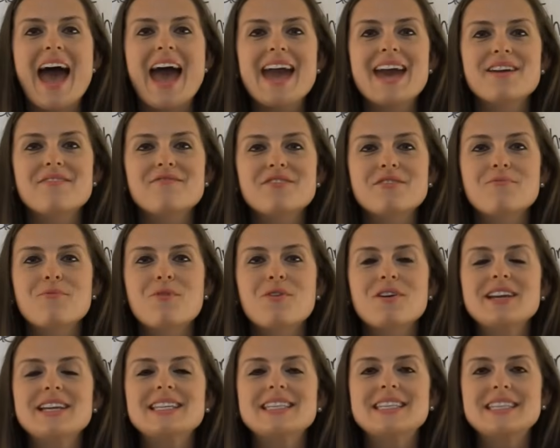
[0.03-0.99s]
Hey
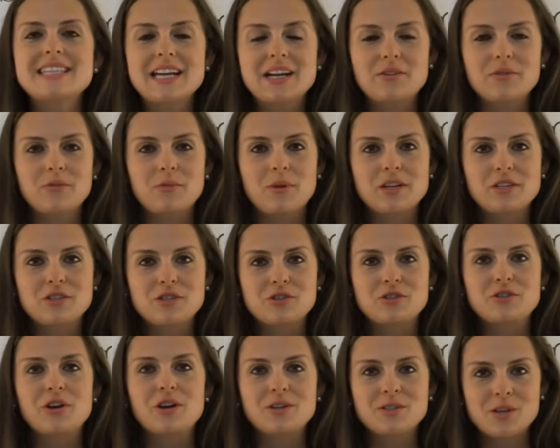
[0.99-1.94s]
everyone, it's Sarah with
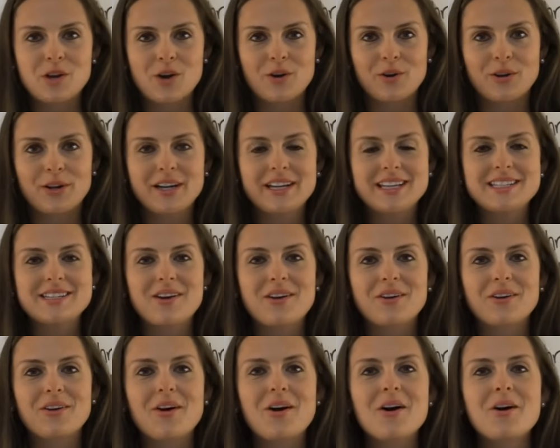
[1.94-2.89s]
Registered Nurse R N
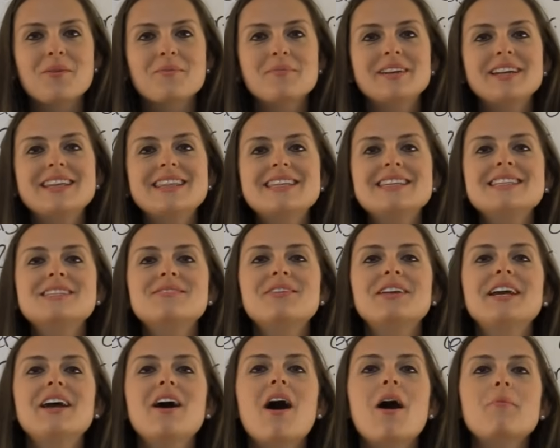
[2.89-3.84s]
dot com, and in this
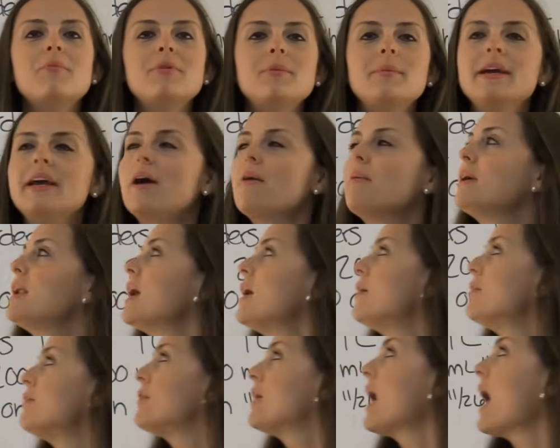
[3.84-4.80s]
video I'm going to be going
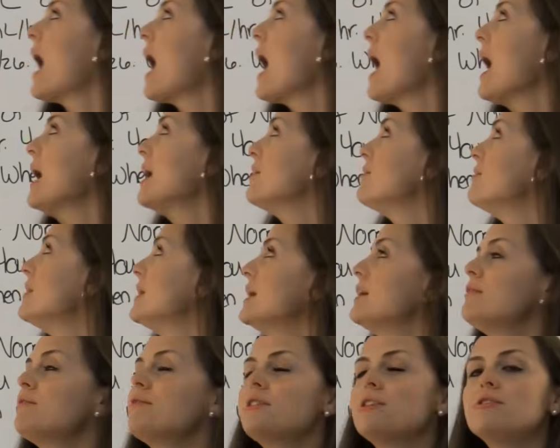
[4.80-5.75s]
over I
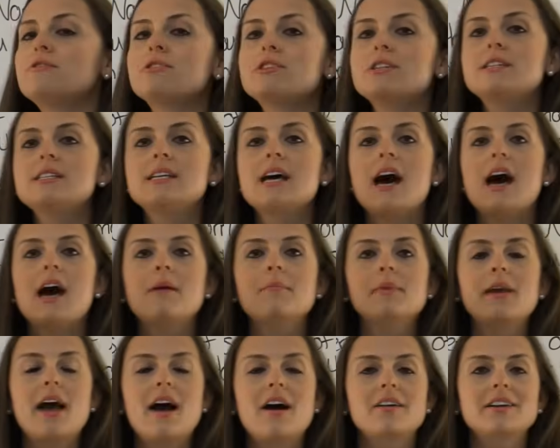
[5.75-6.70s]
V infusion
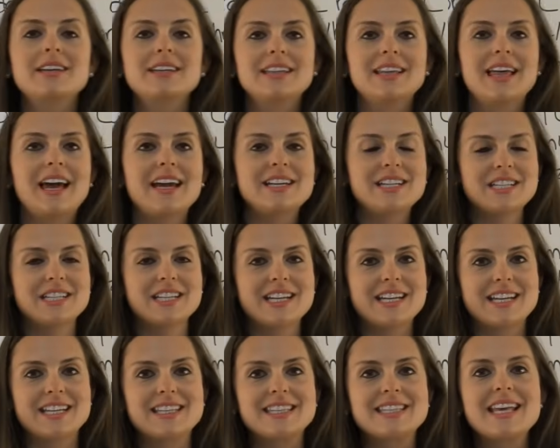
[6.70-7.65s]
time
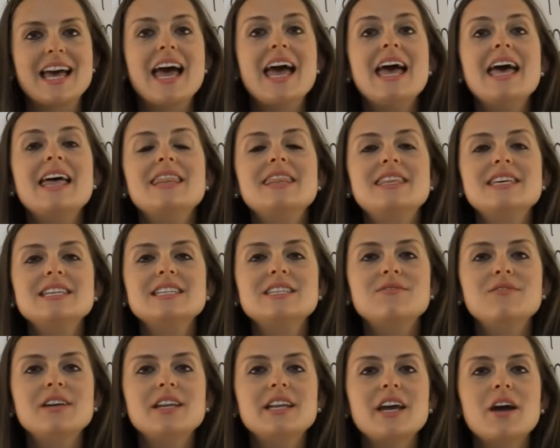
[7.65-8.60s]
calculations.
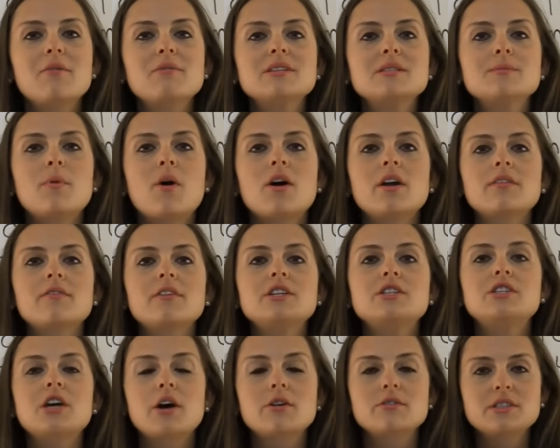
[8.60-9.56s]
This video is part of a
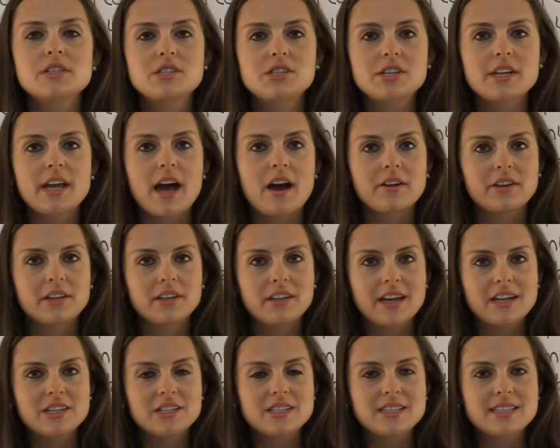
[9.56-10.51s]
dosage and
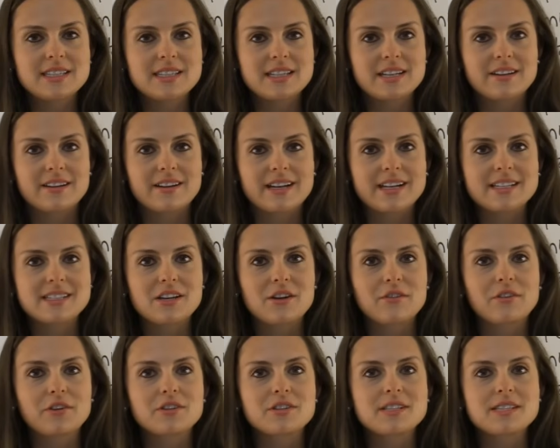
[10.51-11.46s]
calculation series, so
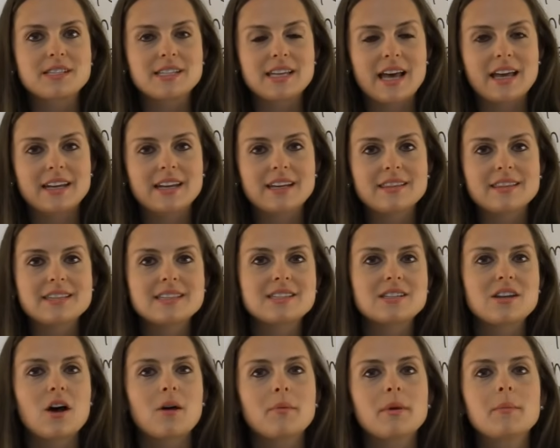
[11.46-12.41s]
if you're studying
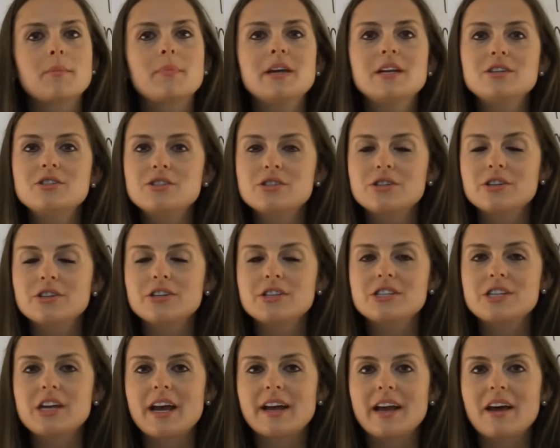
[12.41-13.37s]
this topic, be sure
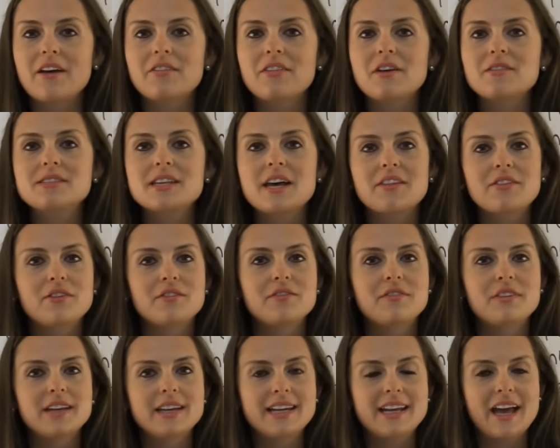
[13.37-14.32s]
to check out those other
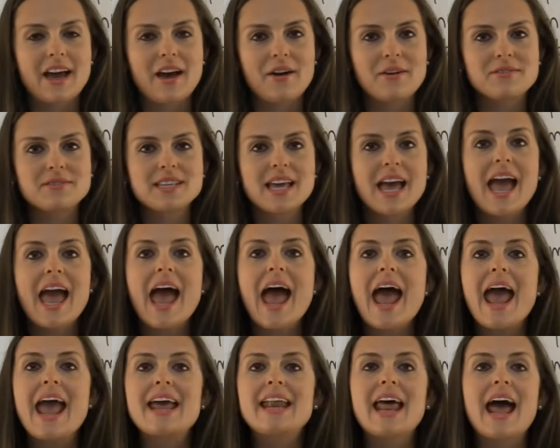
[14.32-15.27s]
videos.
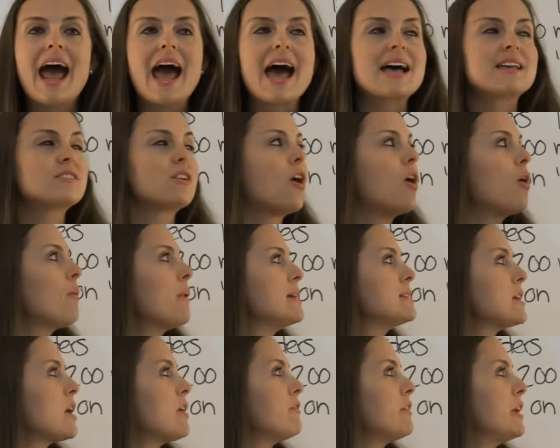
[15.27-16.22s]
And as
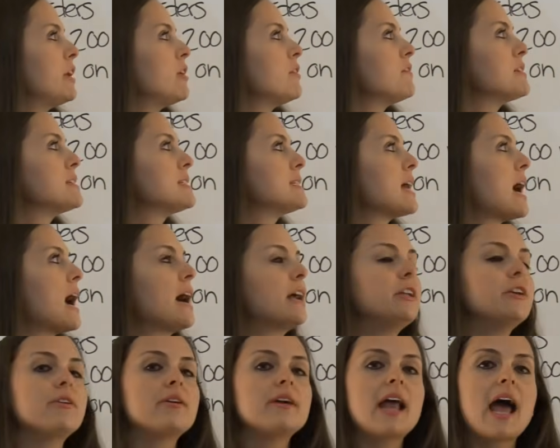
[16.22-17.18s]
always, over here on the
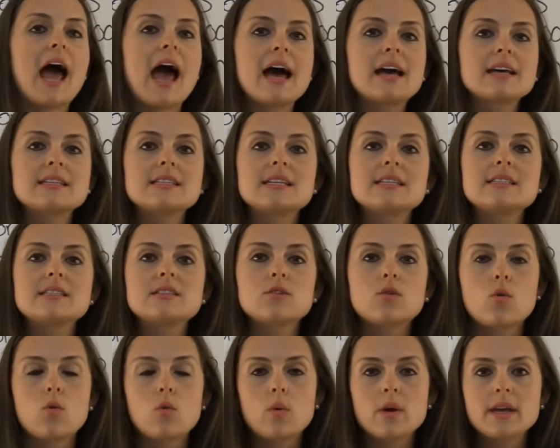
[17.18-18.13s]
side you can access
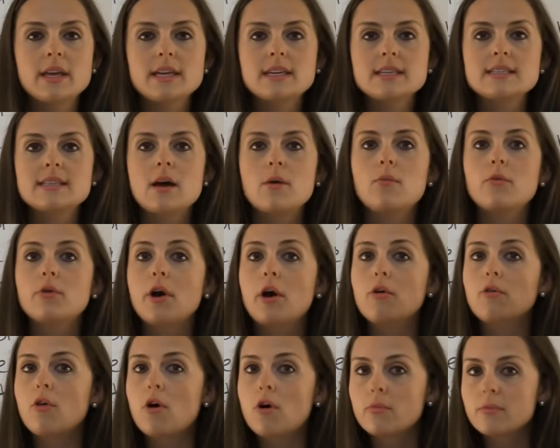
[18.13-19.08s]
the quiz that will
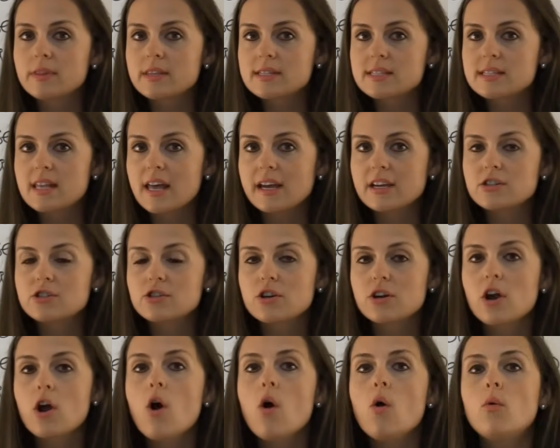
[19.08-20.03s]
go along with this
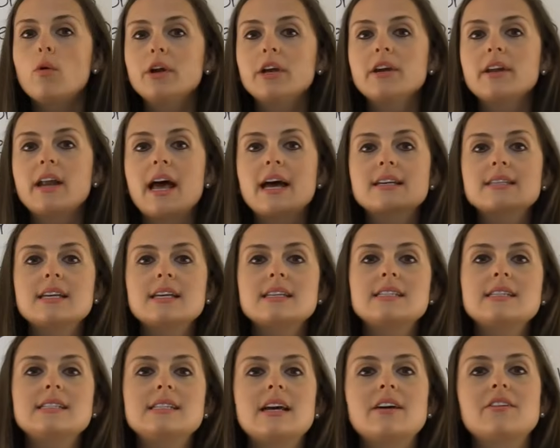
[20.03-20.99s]
lecture, or you can
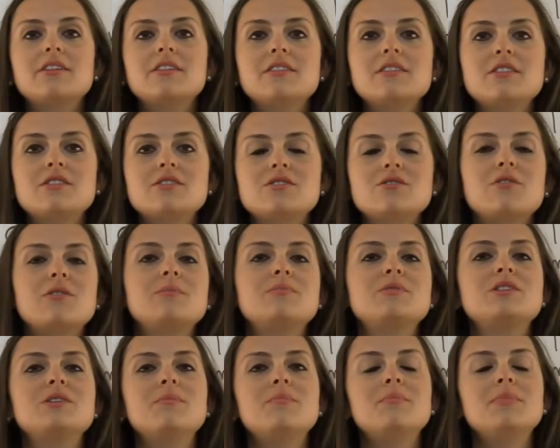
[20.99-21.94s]
access it down in the
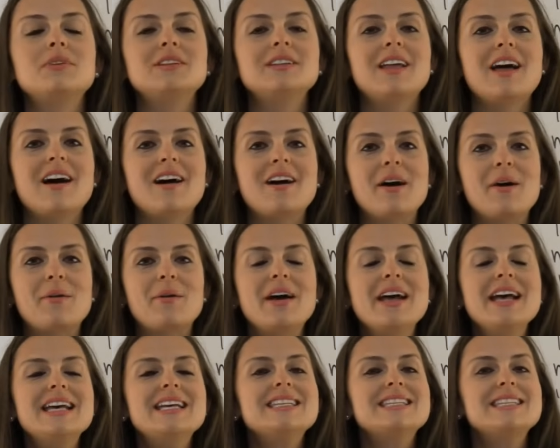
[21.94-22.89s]
description below.
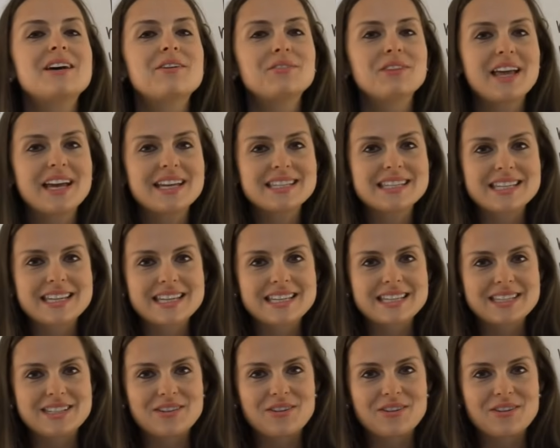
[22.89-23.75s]
So let's get